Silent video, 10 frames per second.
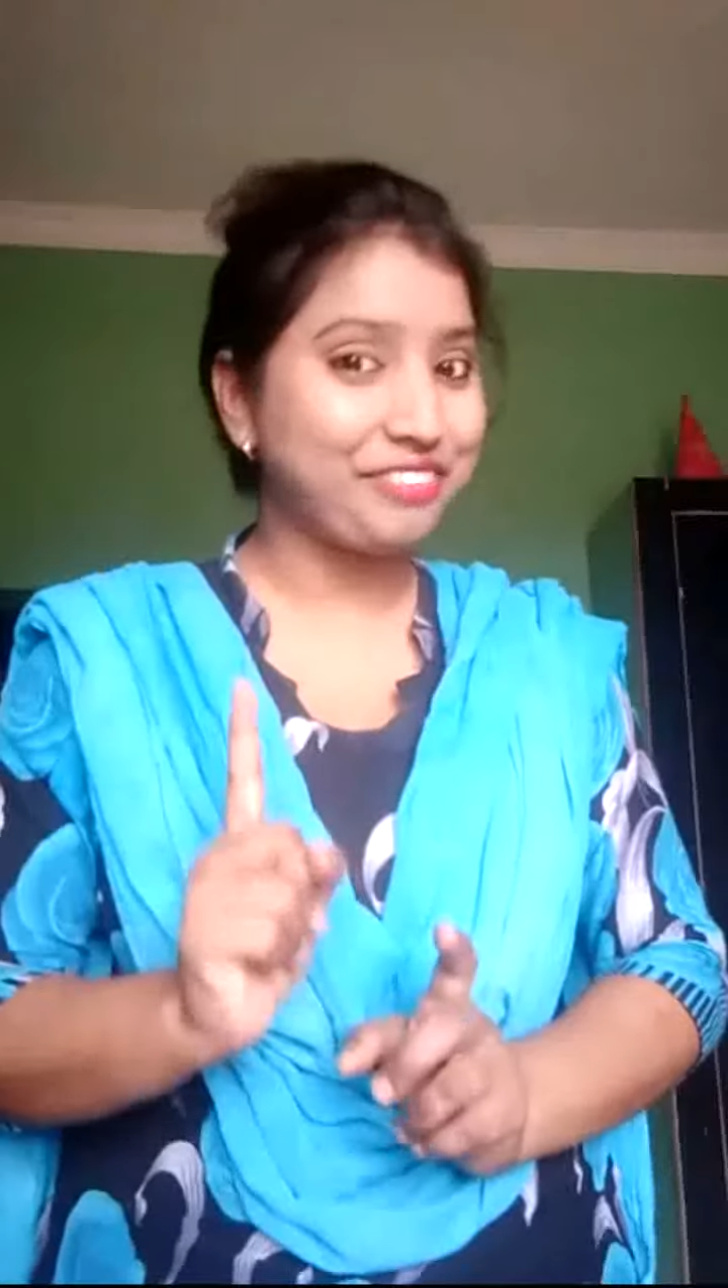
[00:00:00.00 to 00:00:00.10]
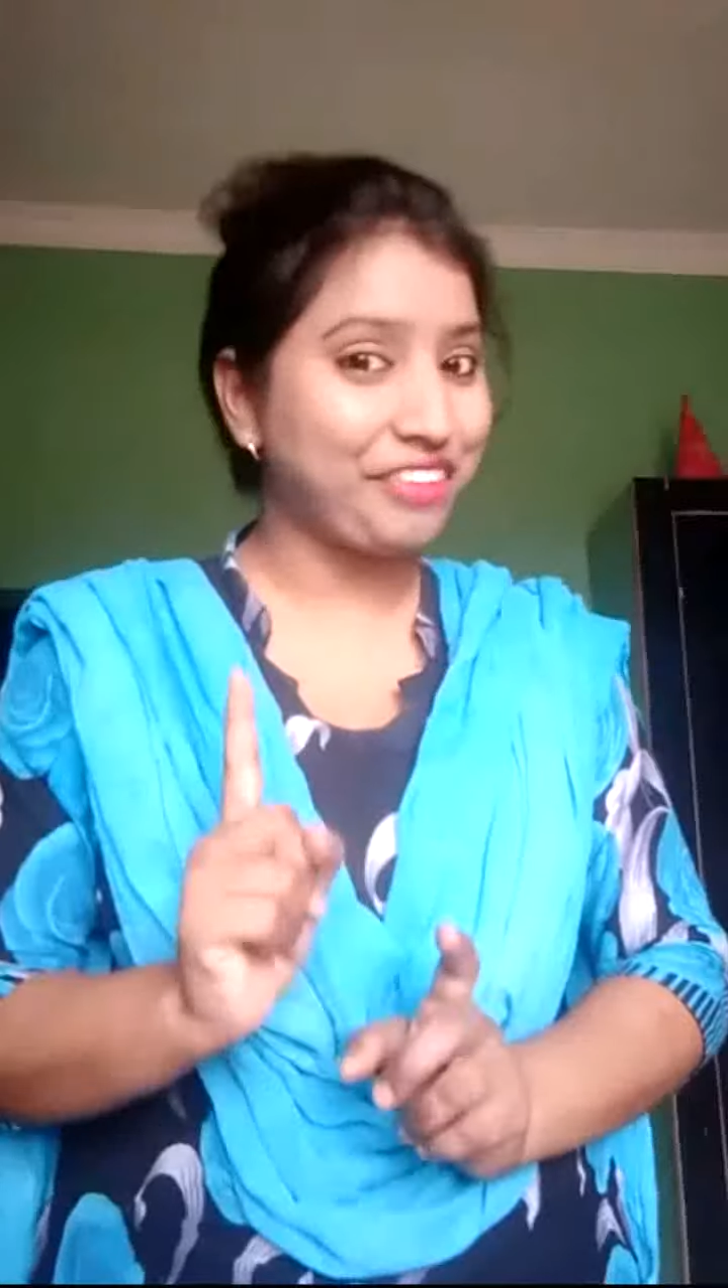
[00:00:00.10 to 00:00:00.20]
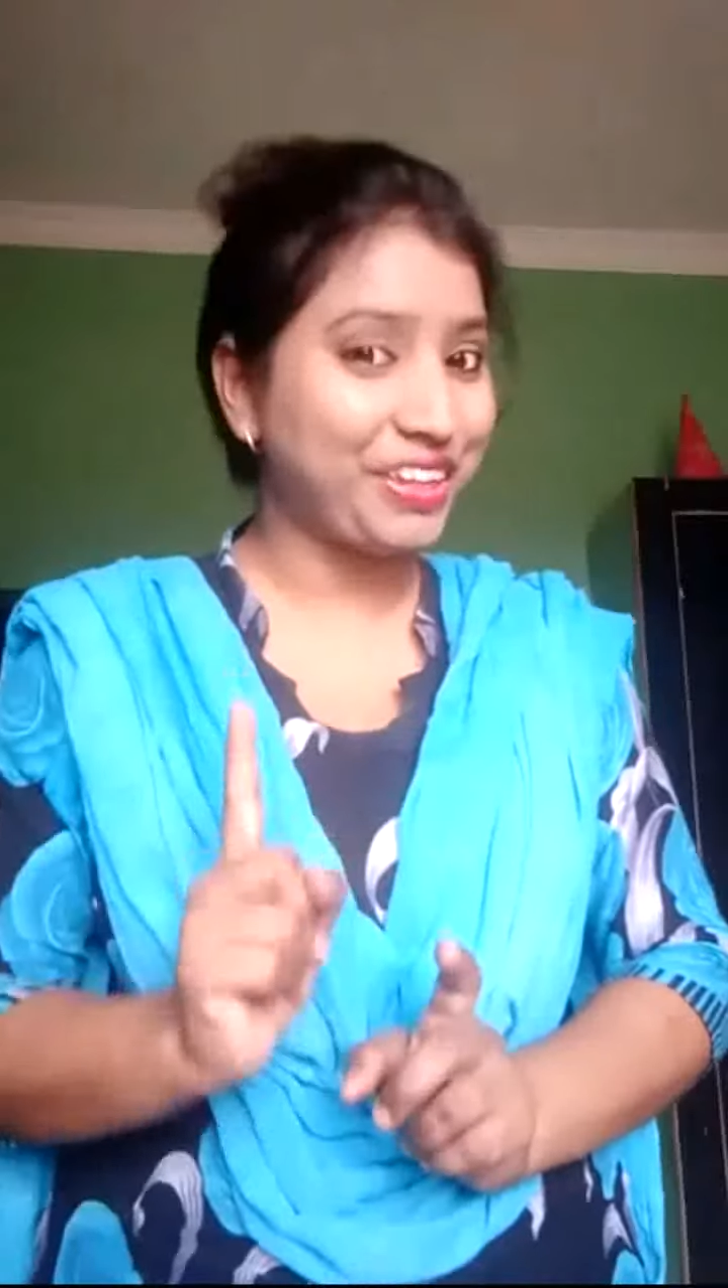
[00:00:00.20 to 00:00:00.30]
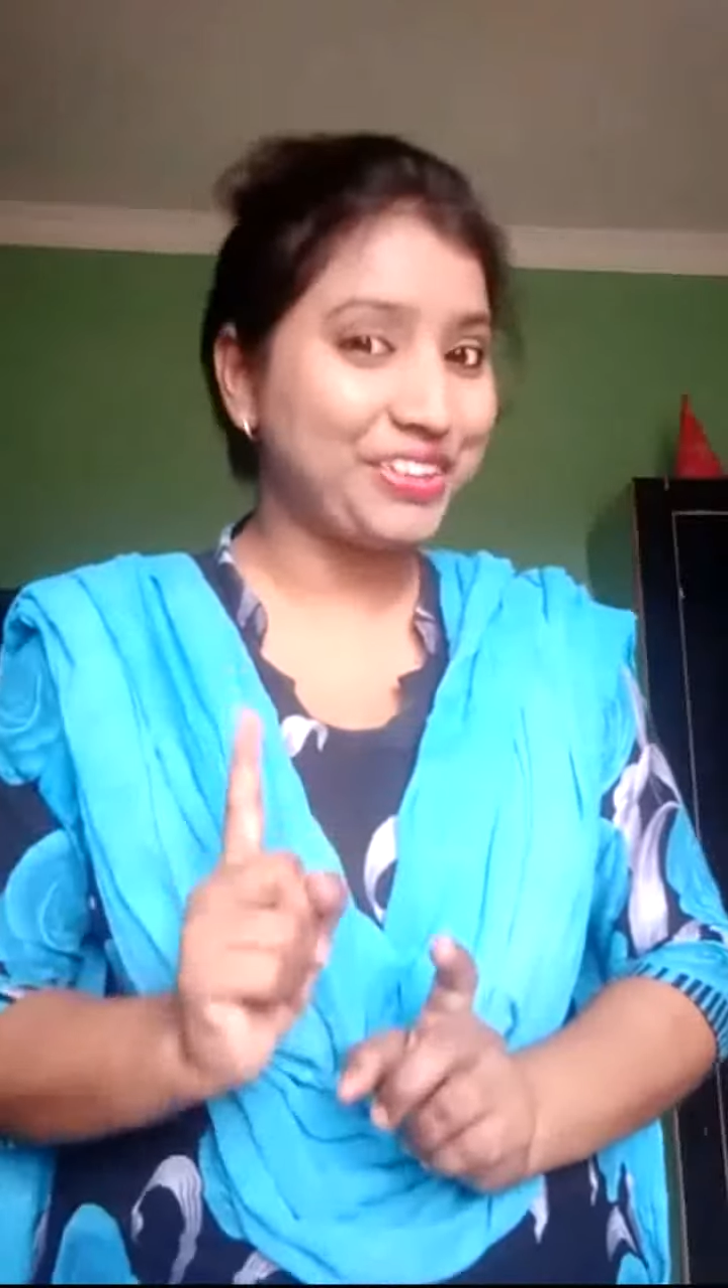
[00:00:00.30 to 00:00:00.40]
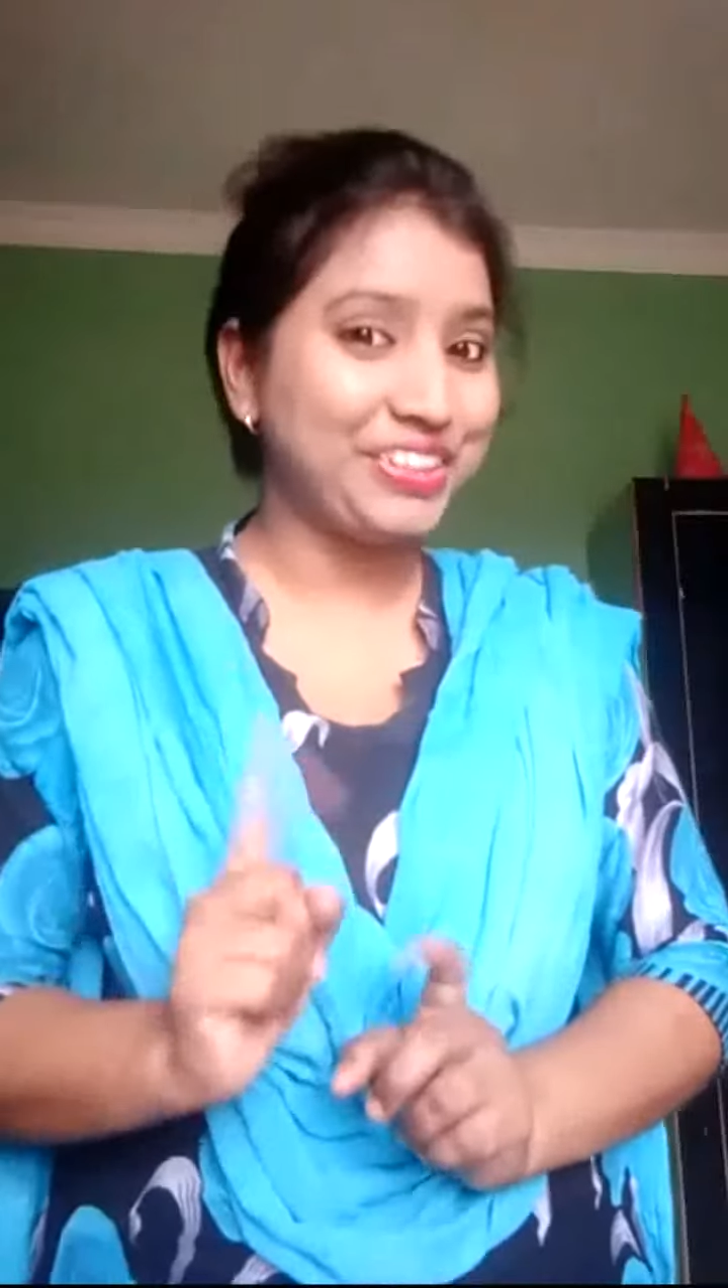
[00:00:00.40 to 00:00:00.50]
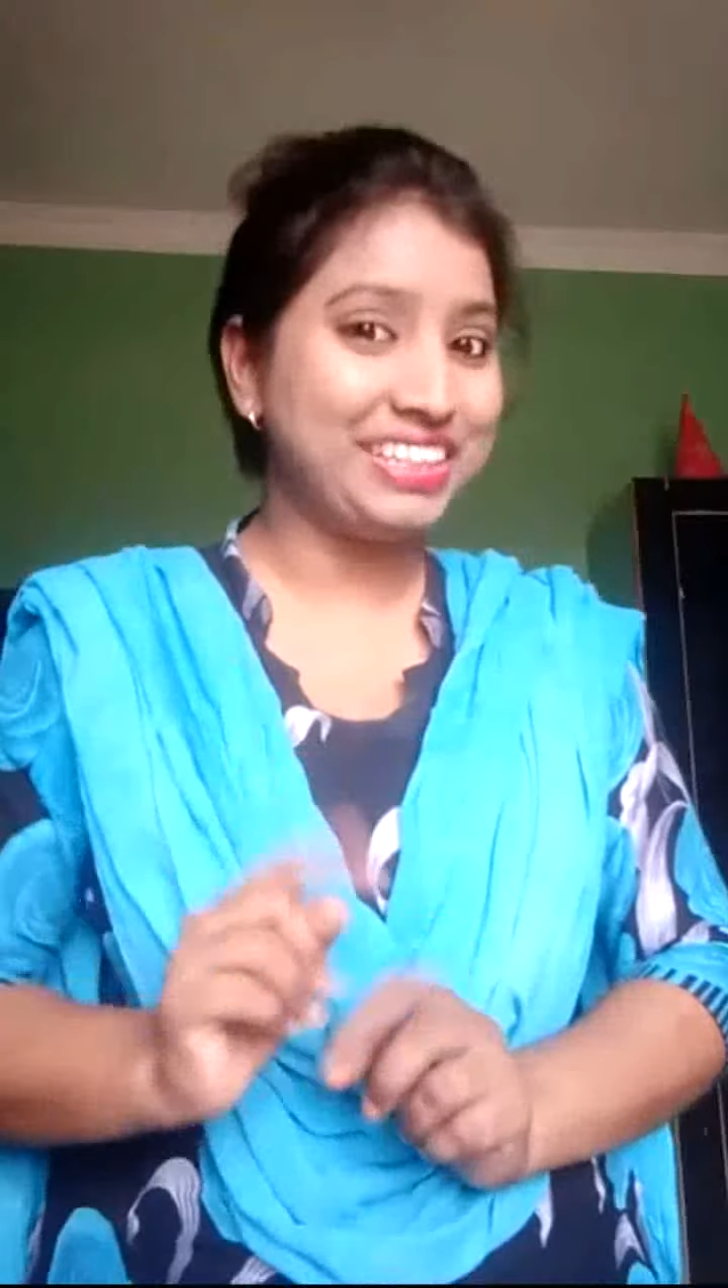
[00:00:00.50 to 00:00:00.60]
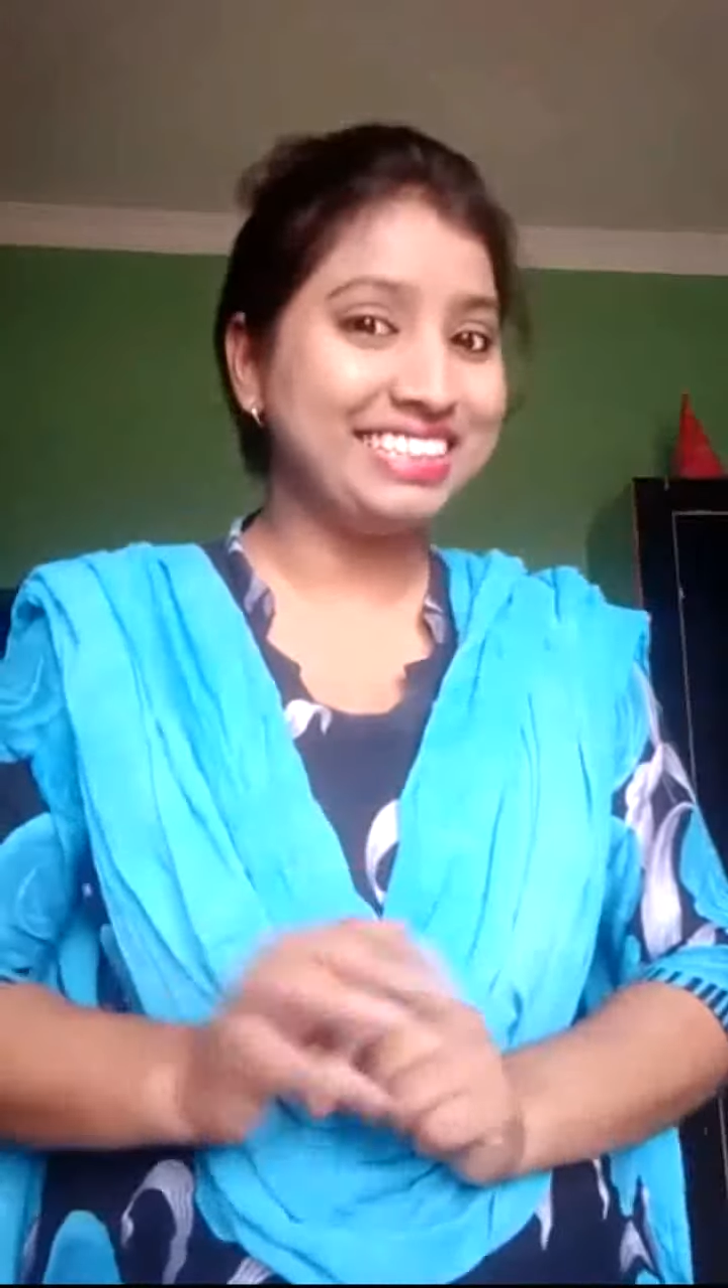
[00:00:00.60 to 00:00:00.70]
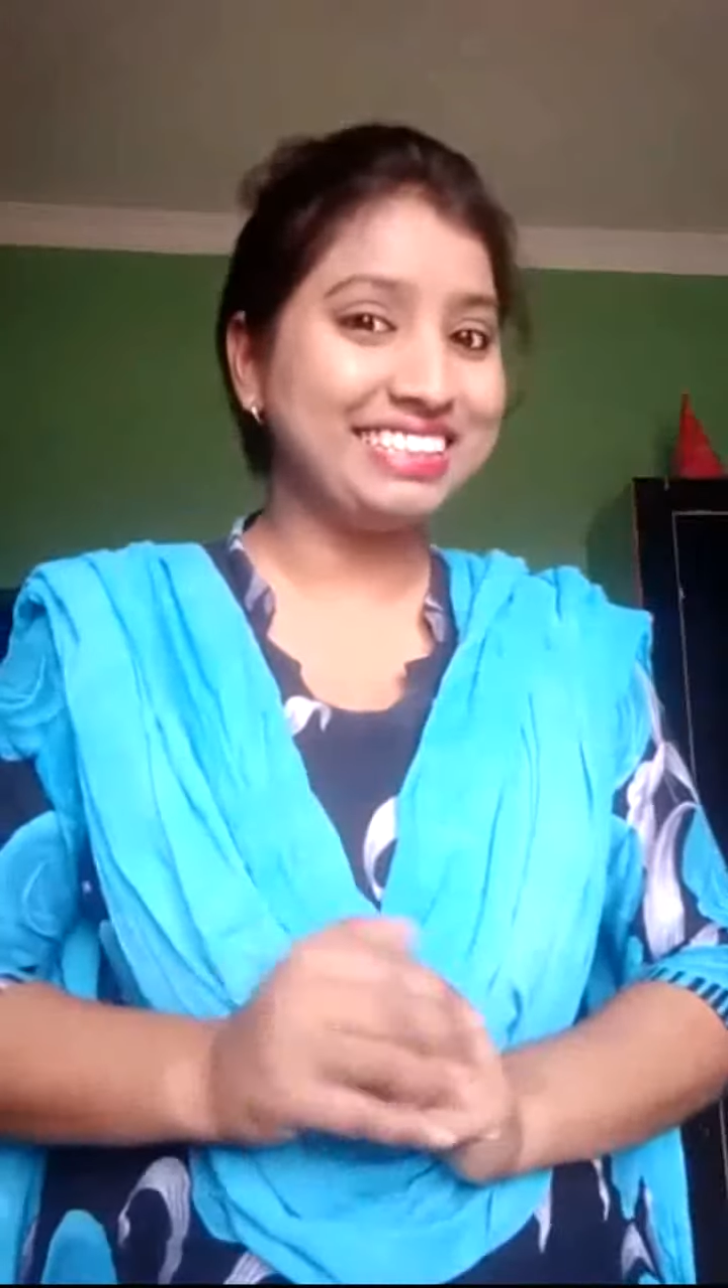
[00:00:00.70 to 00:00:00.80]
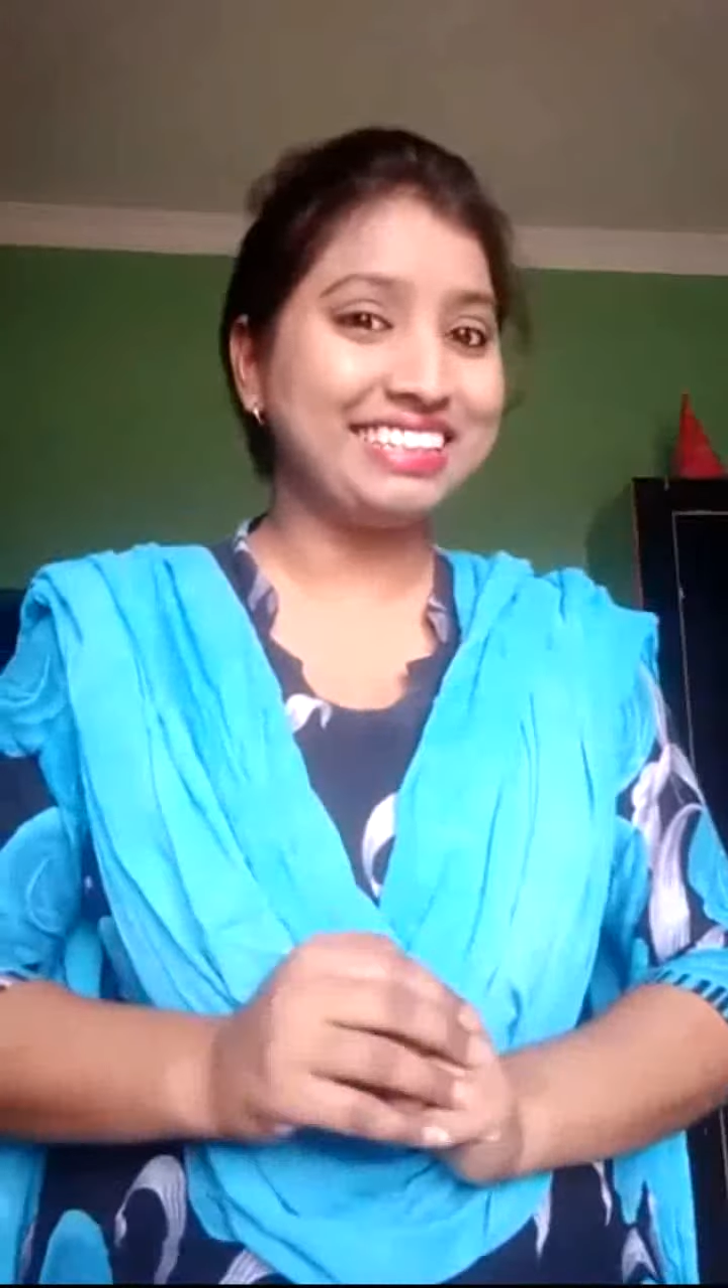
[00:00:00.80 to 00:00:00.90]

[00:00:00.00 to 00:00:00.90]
very good